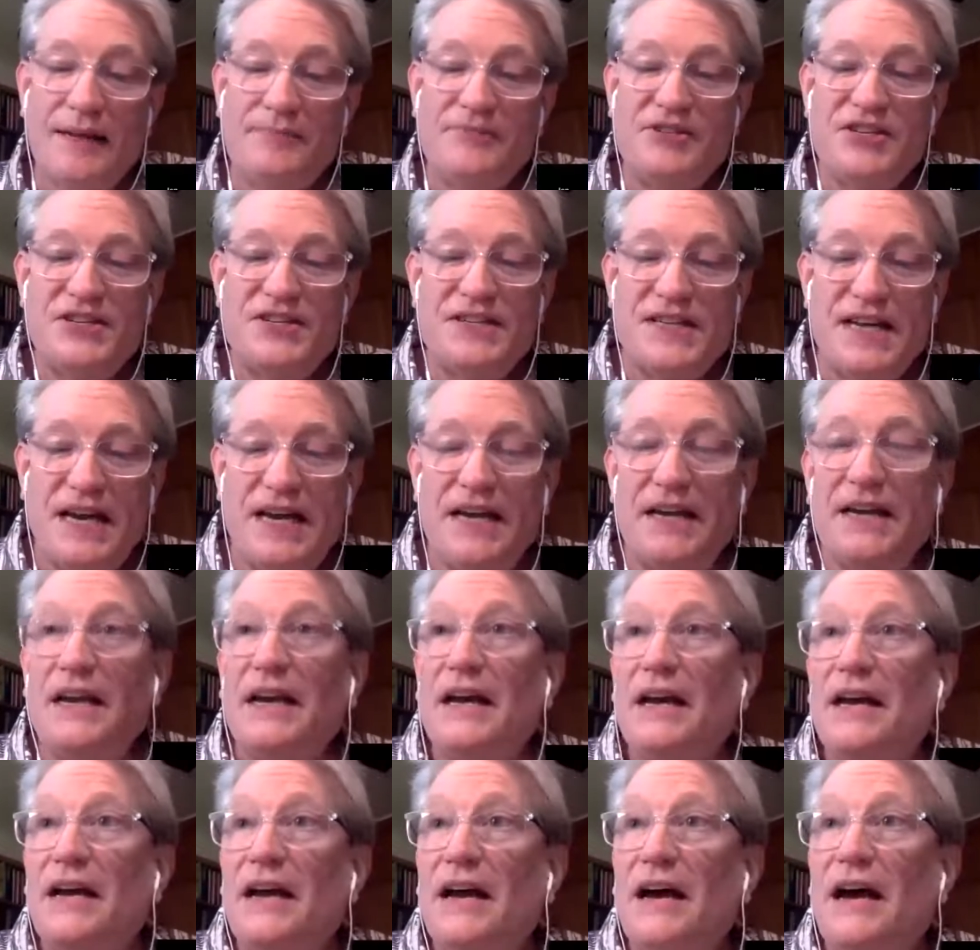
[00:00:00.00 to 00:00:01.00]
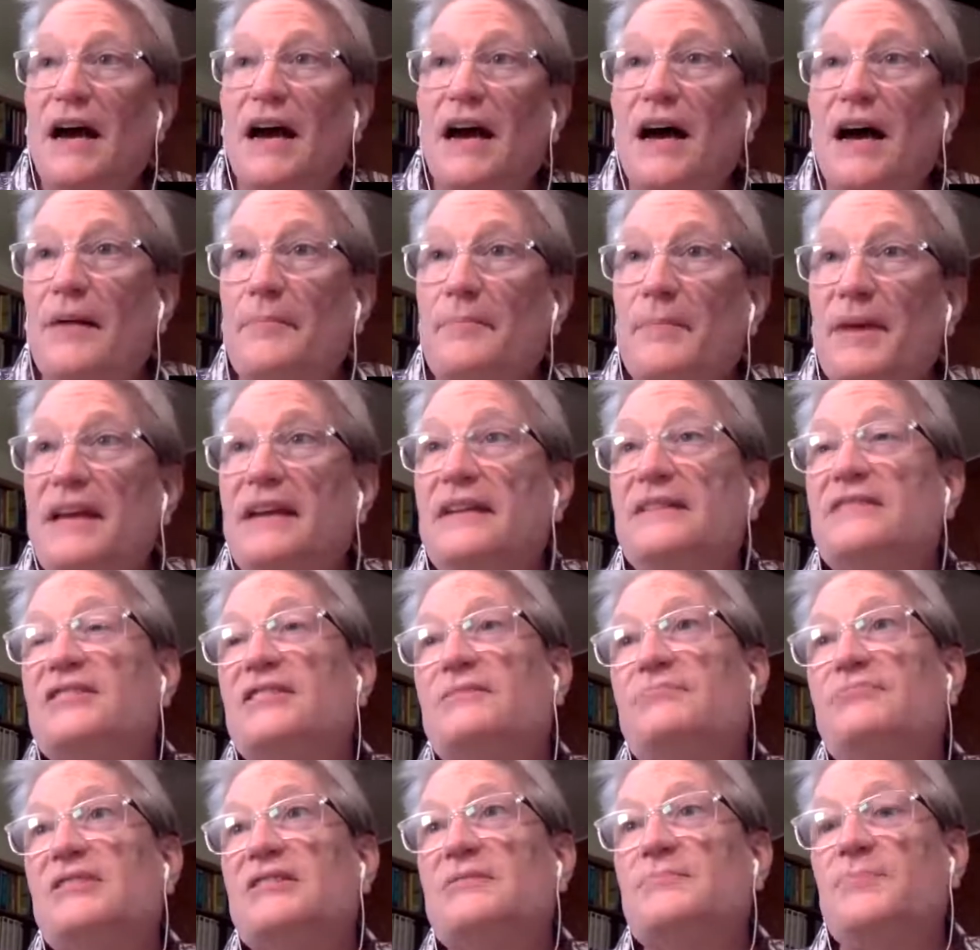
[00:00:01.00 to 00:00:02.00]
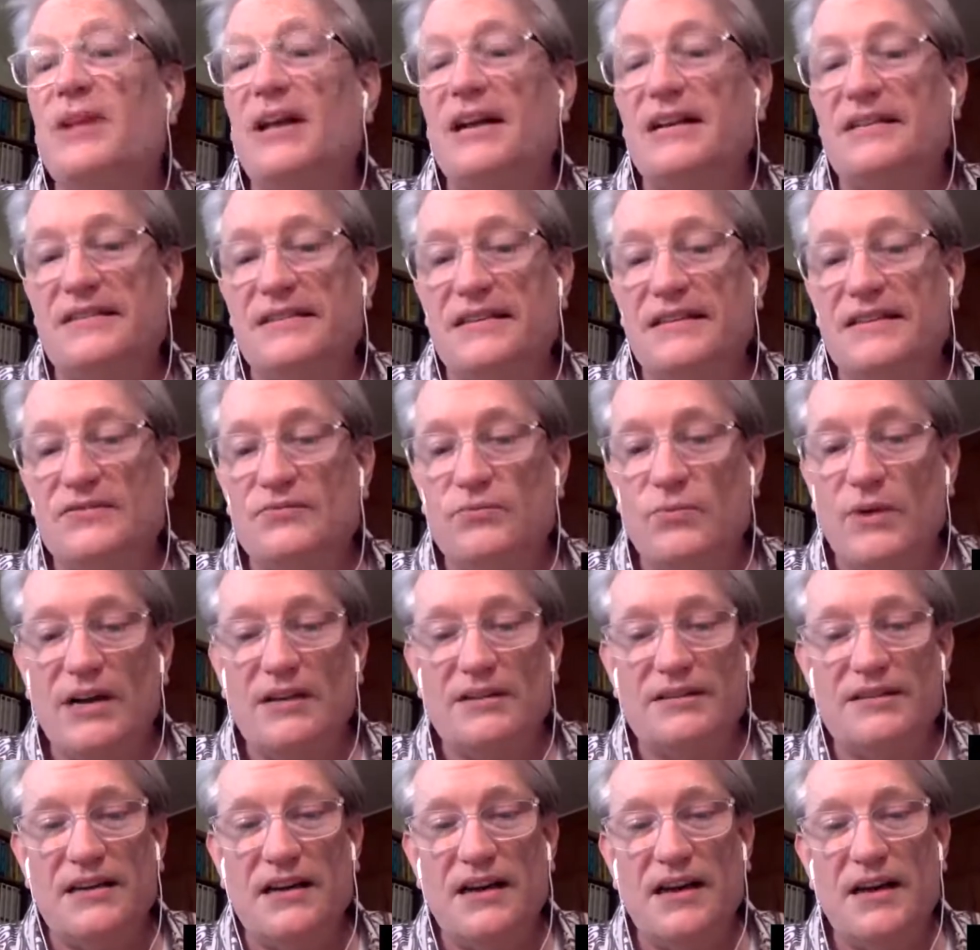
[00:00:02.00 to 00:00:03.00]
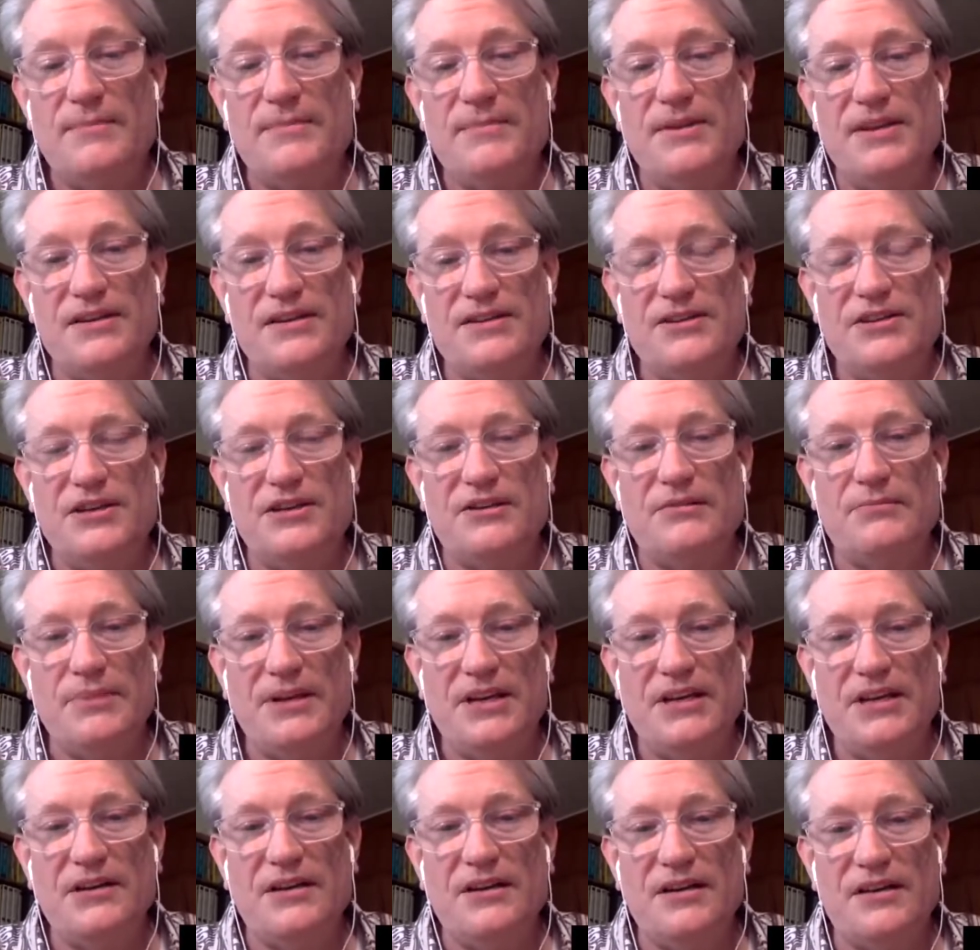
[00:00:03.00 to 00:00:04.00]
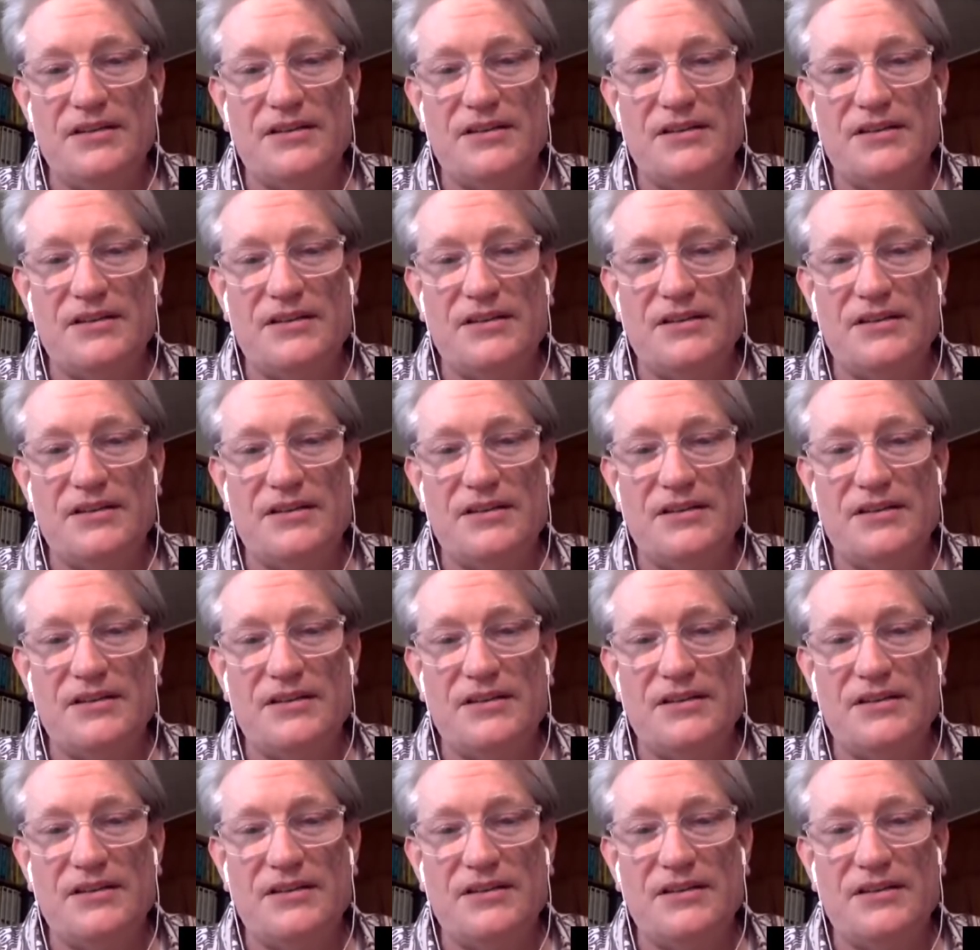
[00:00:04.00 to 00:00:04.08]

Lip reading: just saying, Meeting C++ is well timed this year because